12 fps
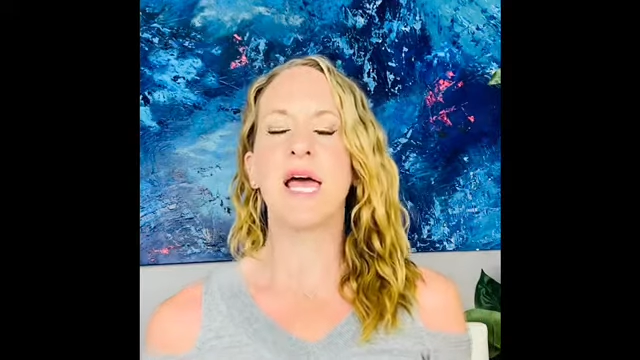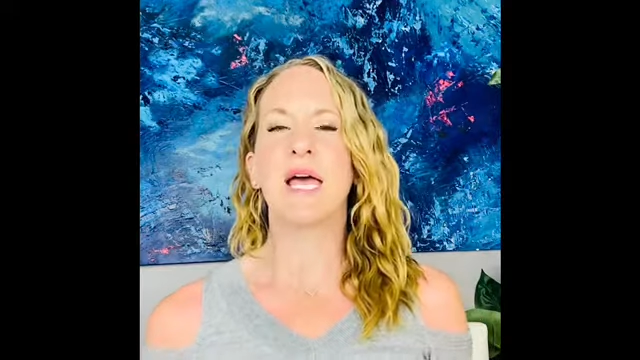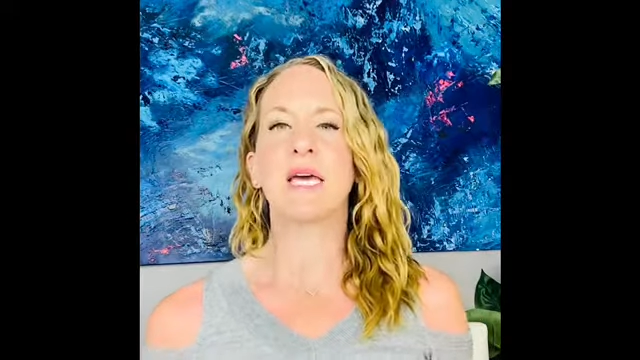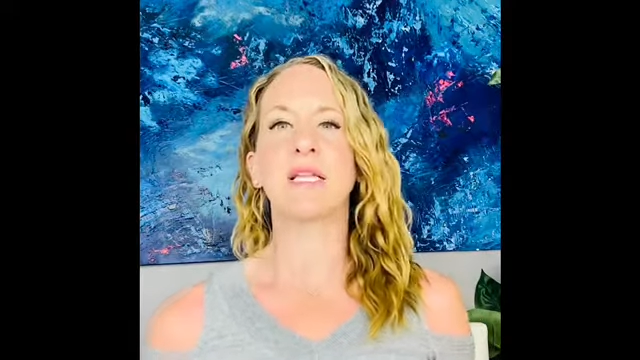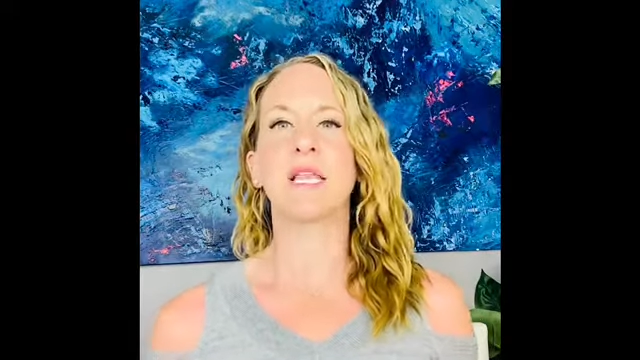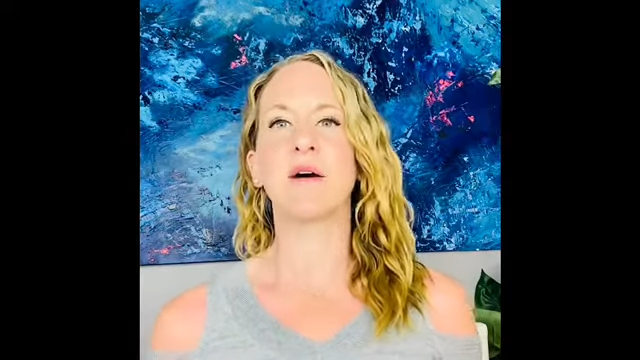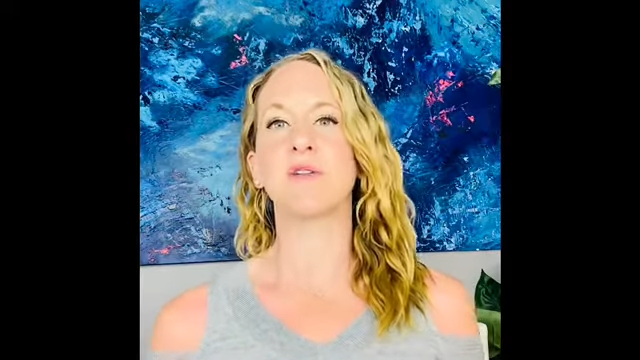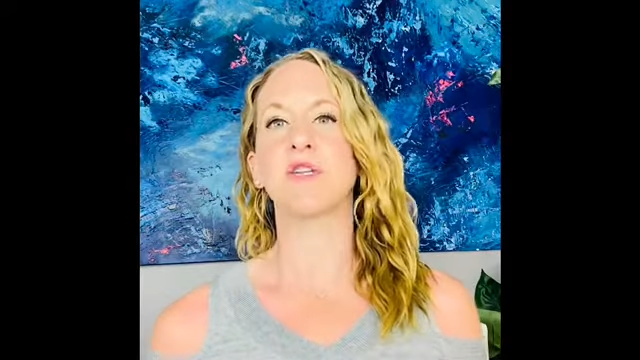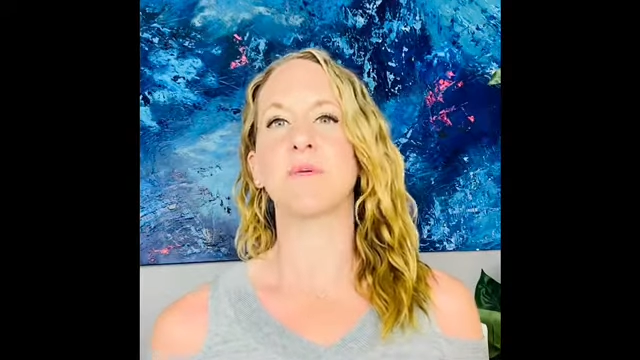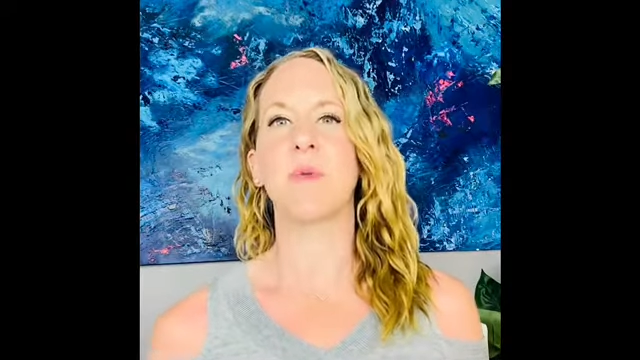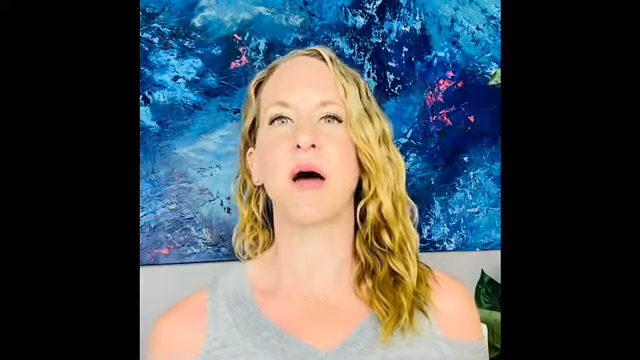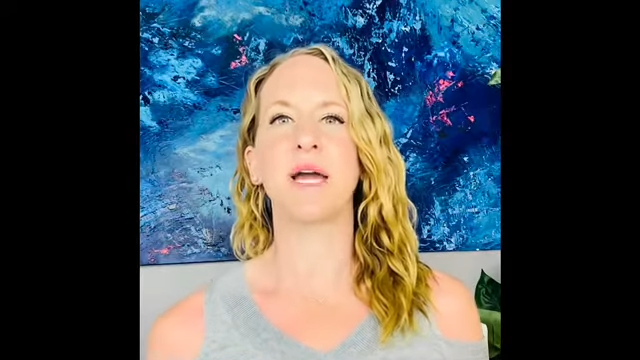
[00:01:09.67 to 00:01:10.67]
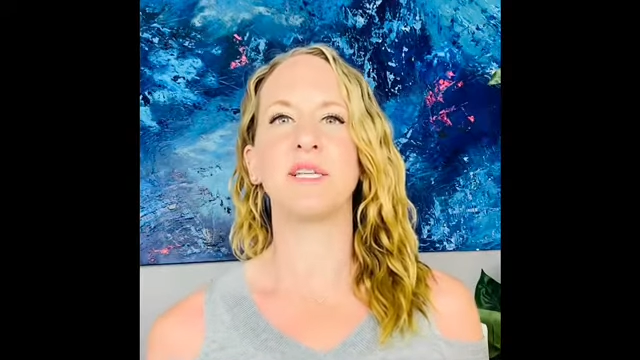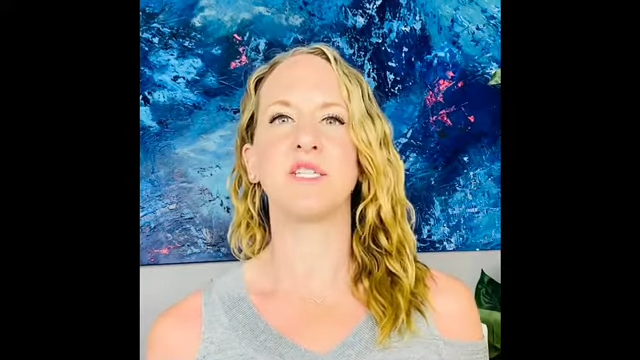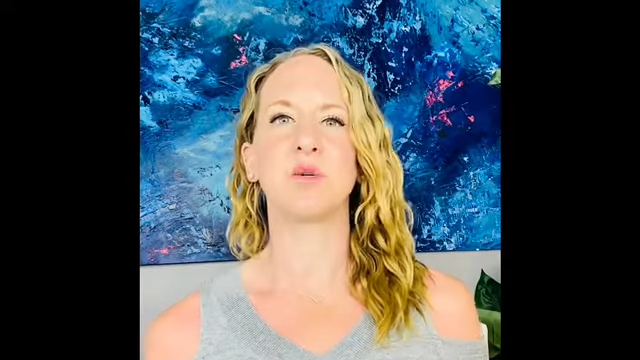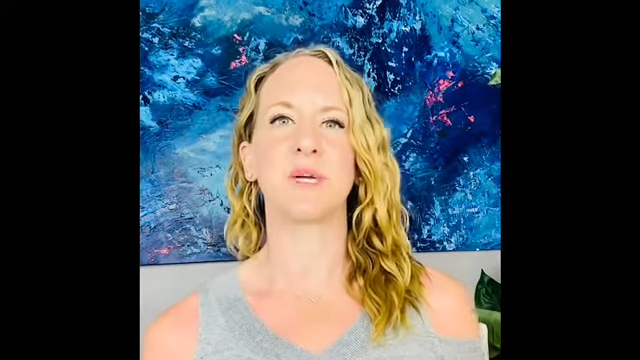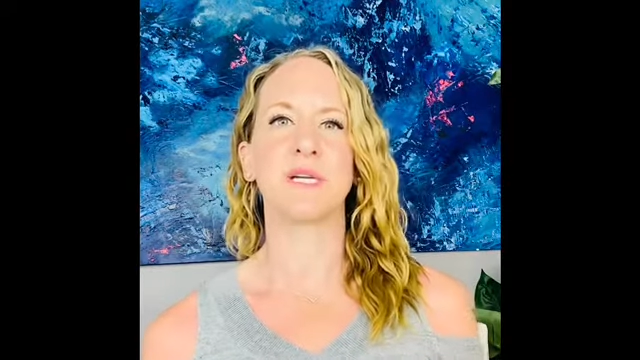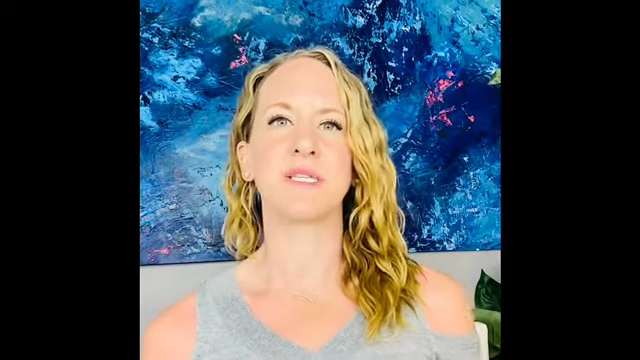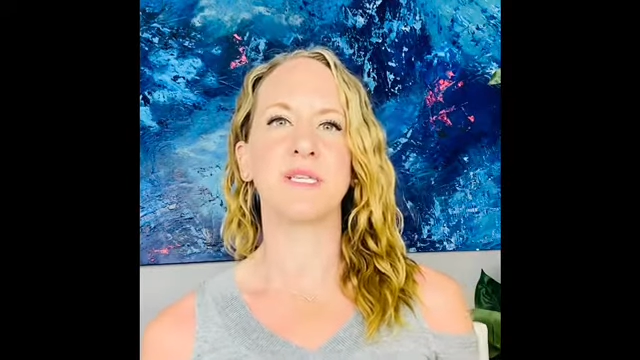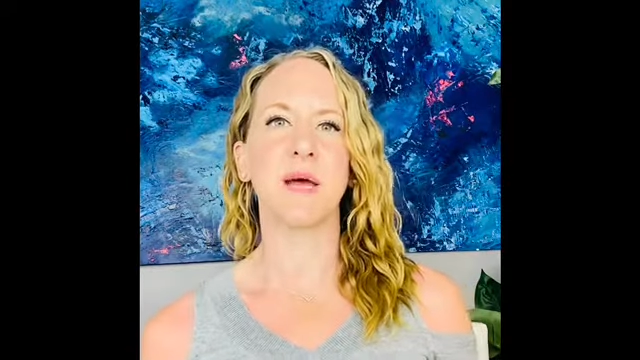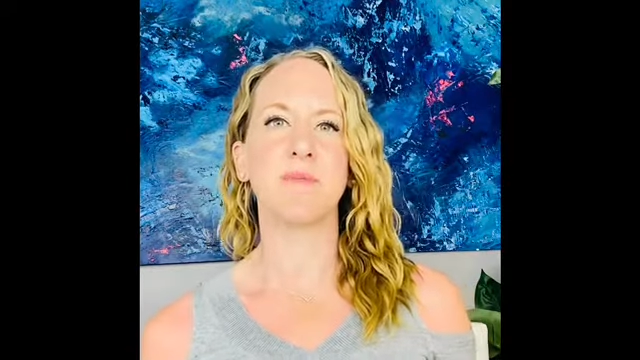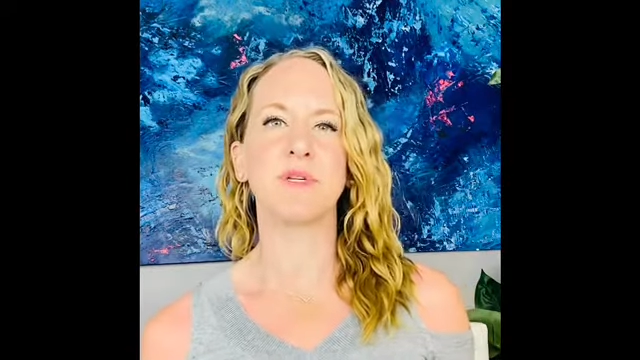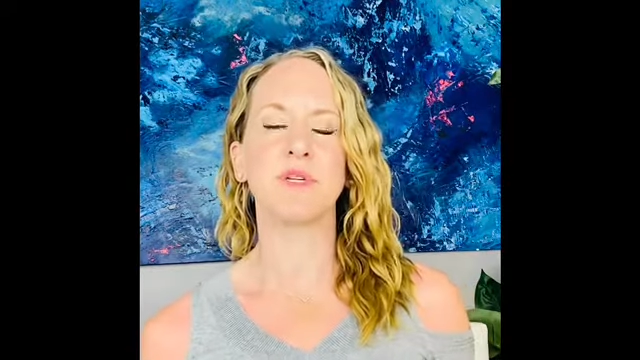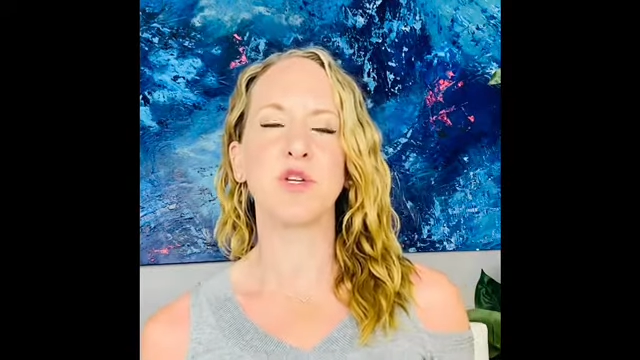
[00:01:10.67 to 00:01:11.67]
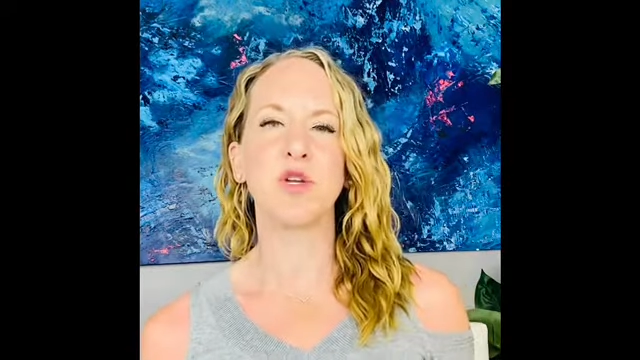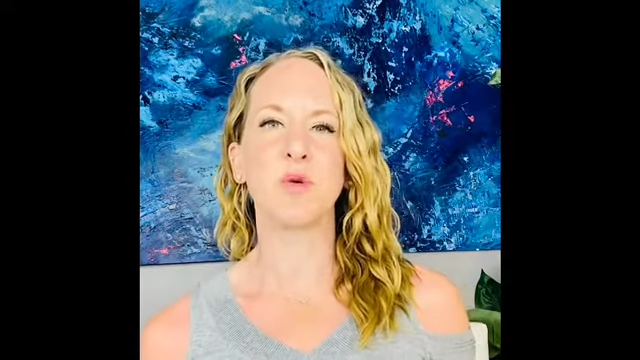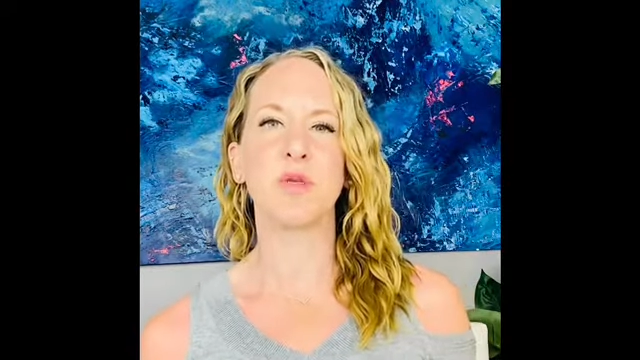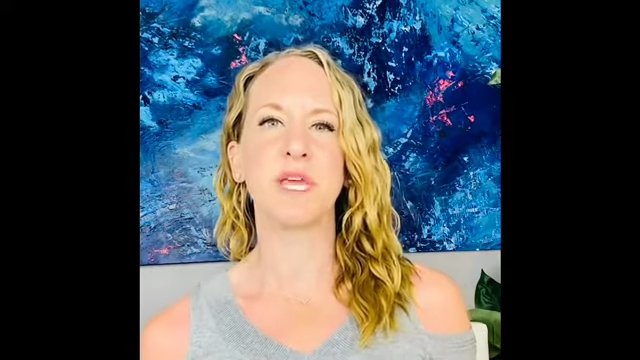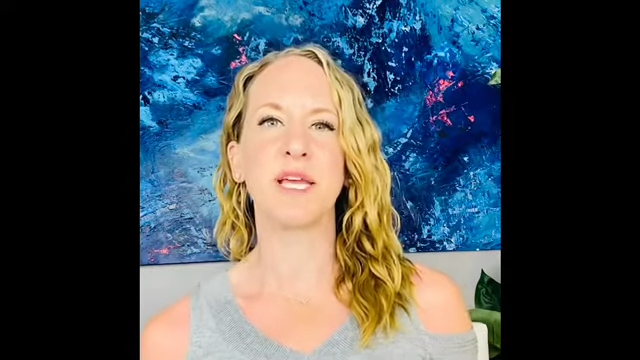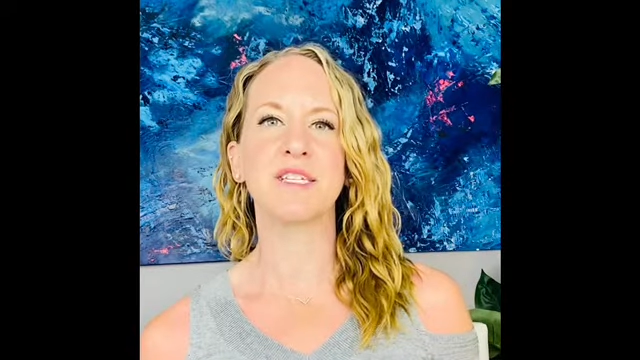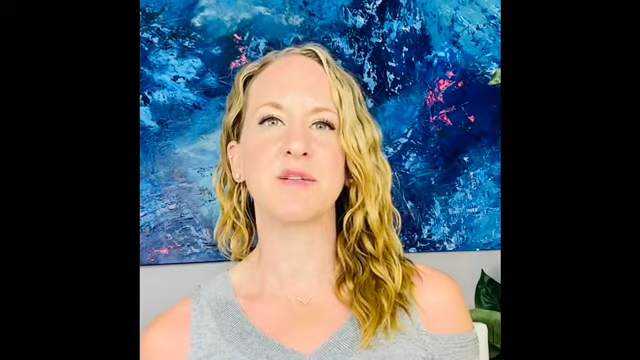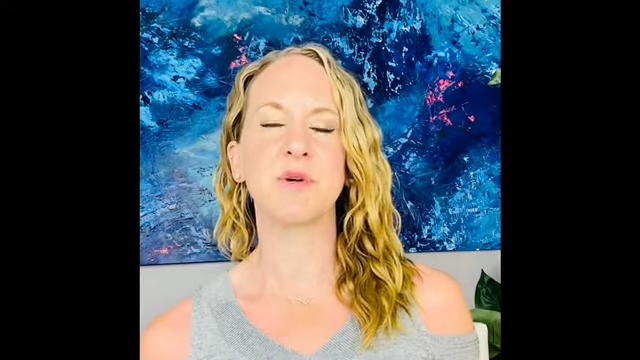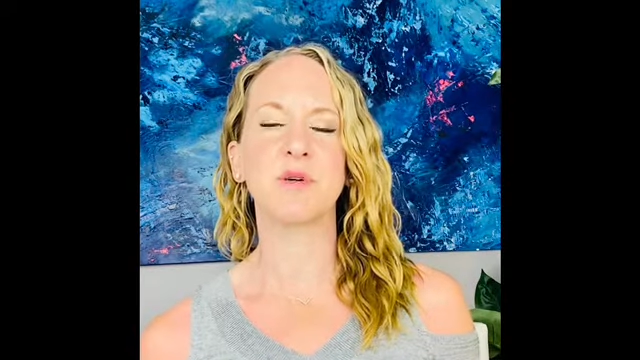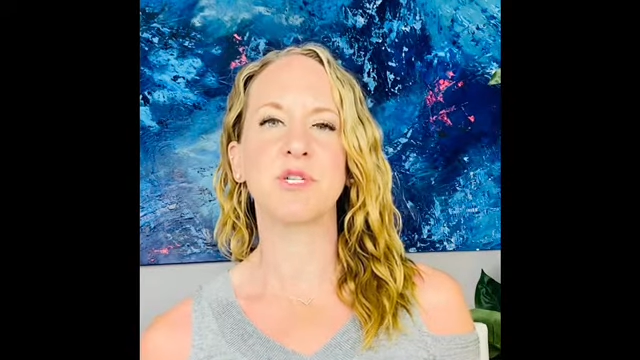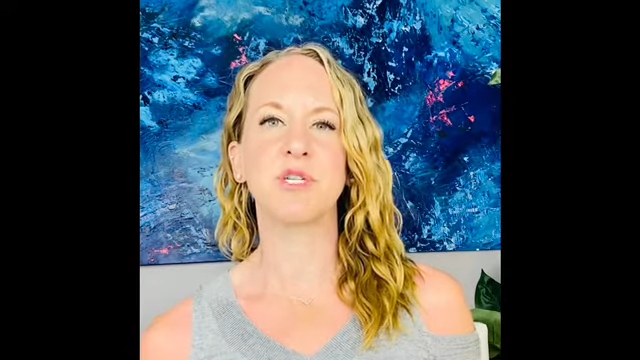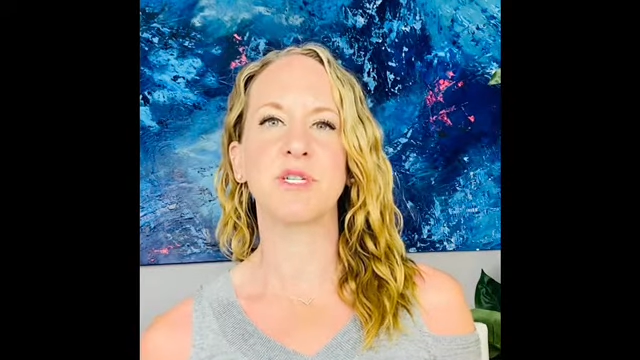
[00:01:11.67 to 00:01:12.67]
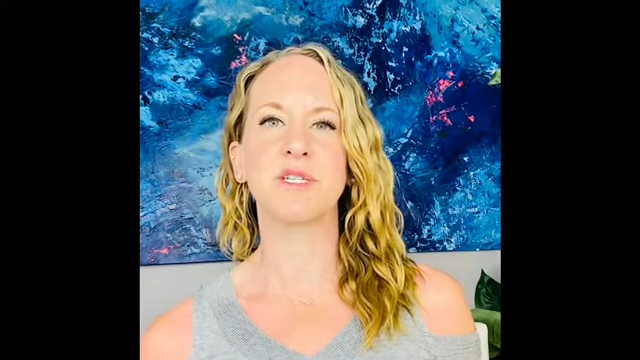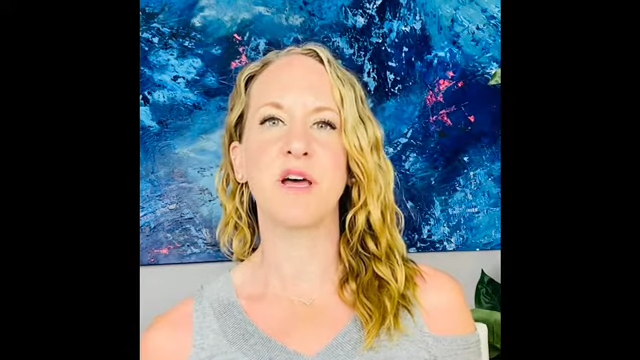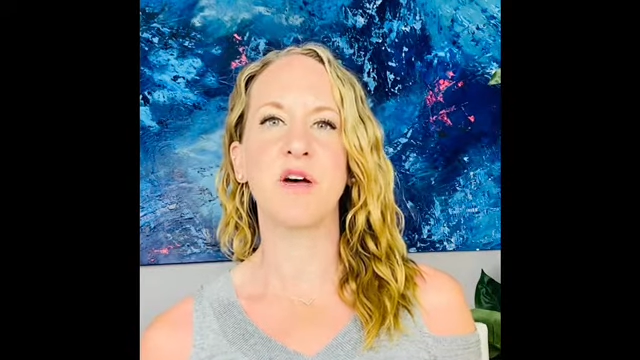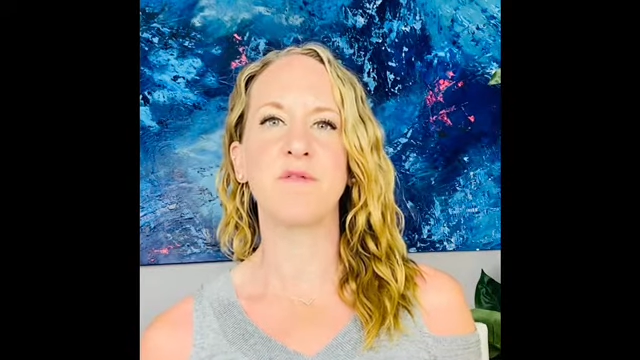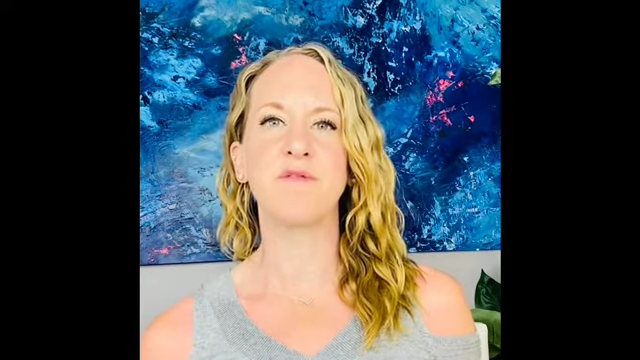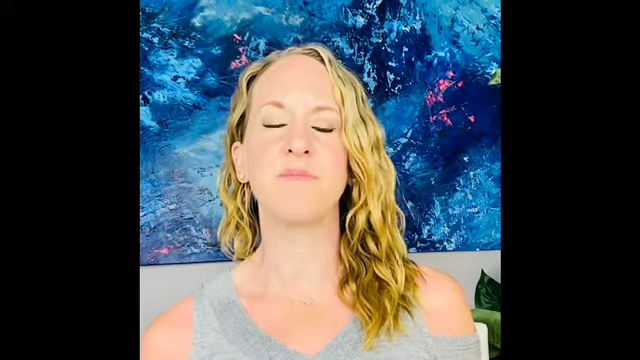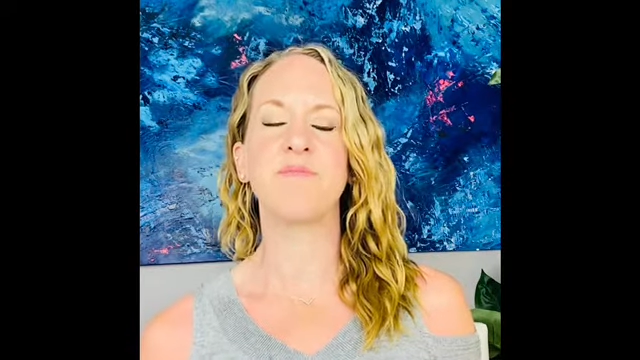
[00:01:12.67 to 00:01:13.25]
It allows your mind to accept new things about yourself.